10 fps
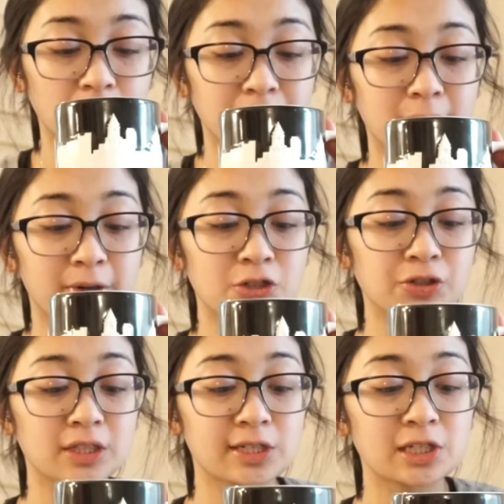I really want to
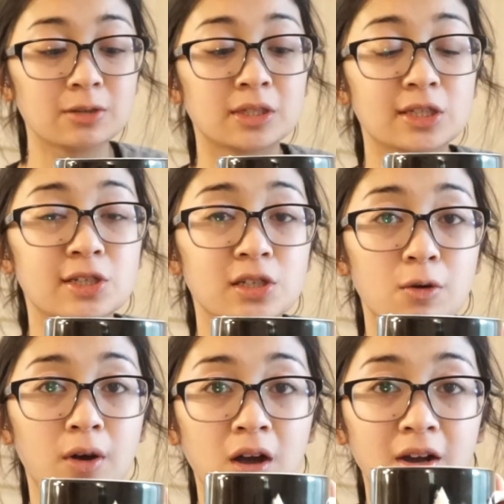drink this tea, but it's so
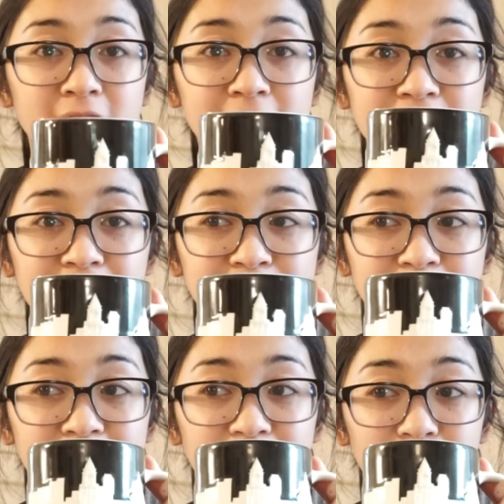hot because I just
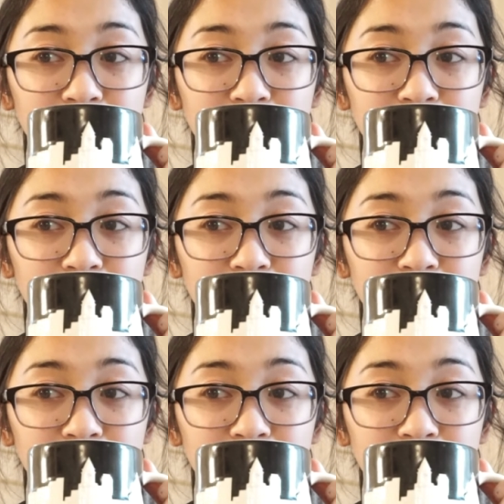made it.